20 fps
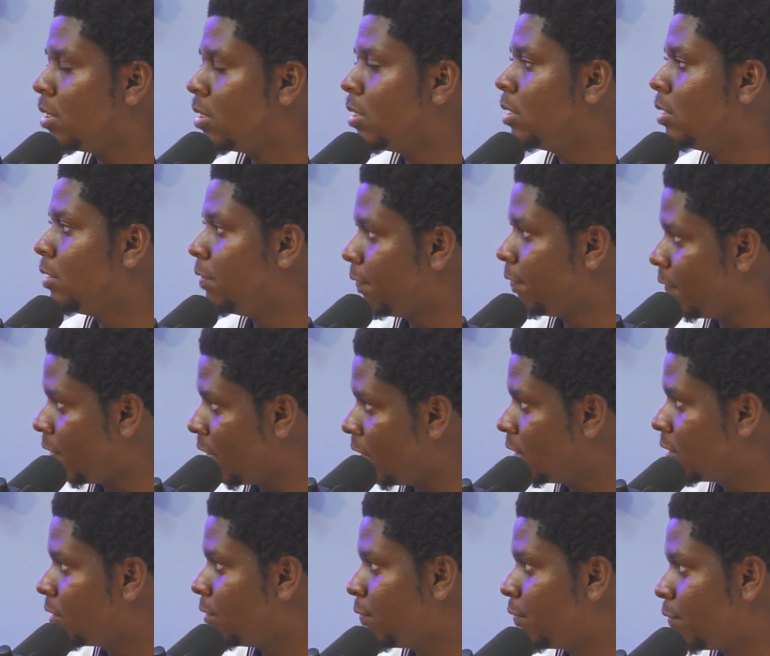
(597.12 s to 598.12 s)
with the
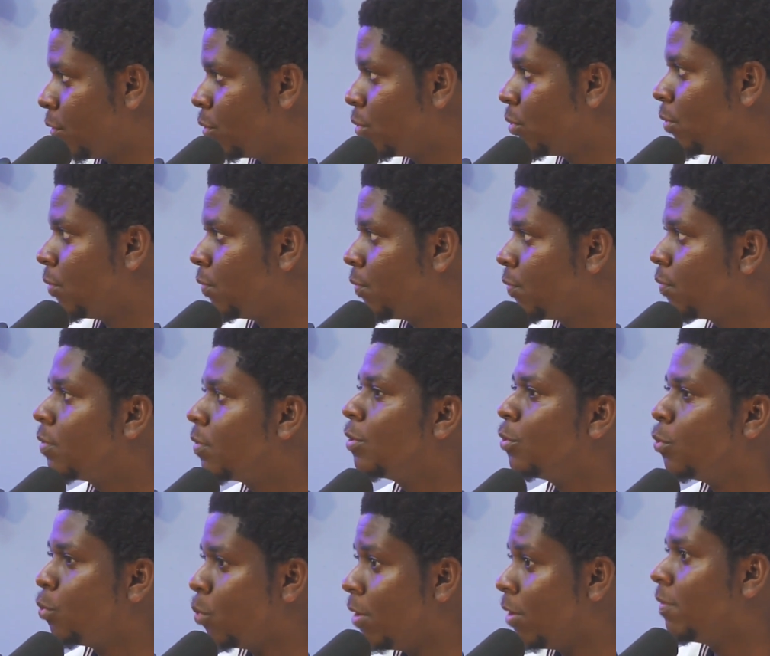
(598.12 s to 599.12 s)
defense in front
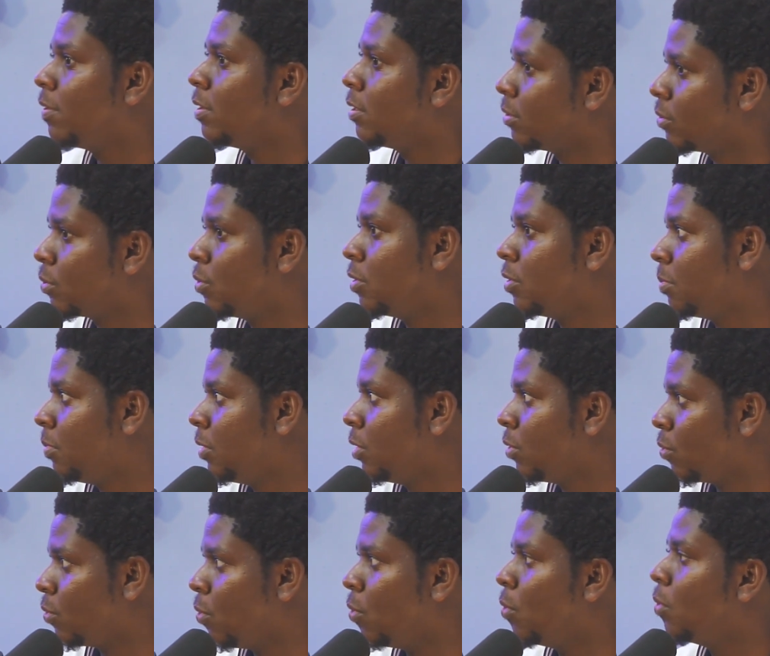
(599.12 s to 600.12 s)
of whoever is
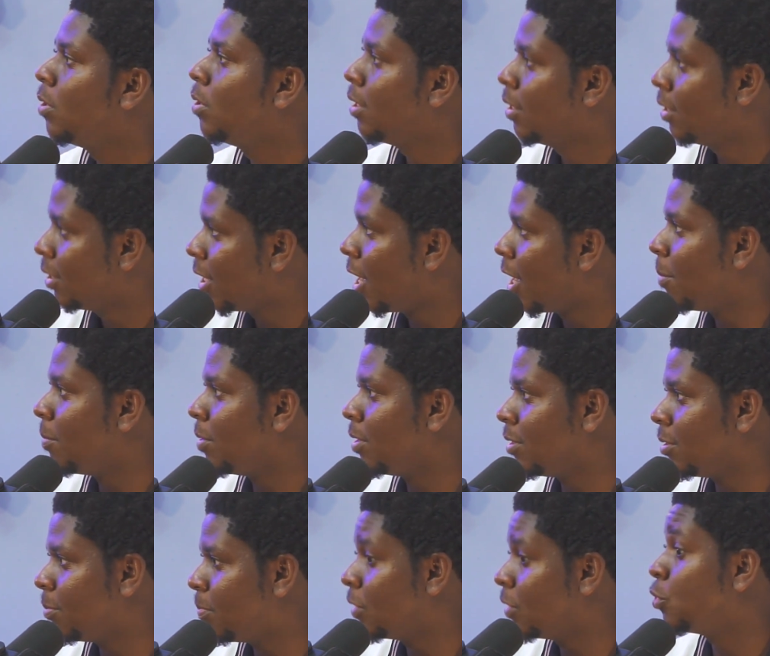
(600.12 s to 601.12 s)
going to be in goal, I